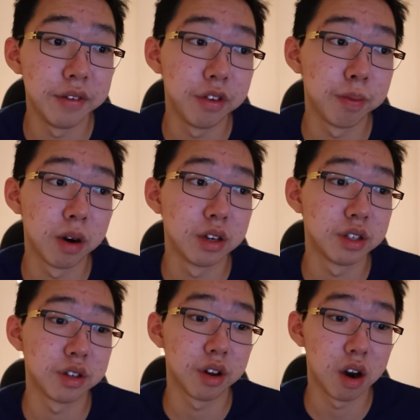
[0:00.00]
If you
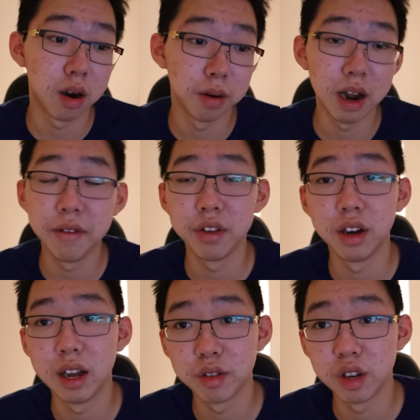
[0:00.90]
purchase the car having
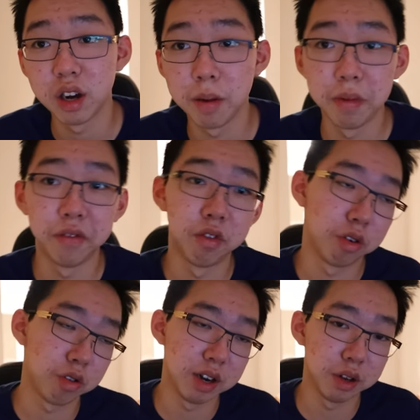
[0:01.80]
electric car
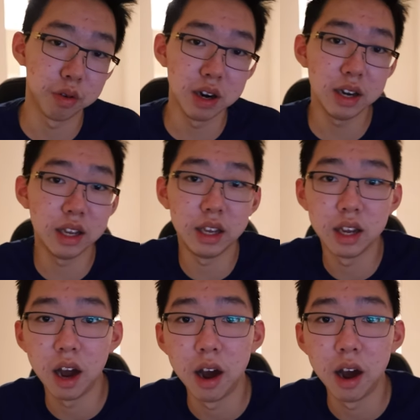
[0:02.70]
before 2020,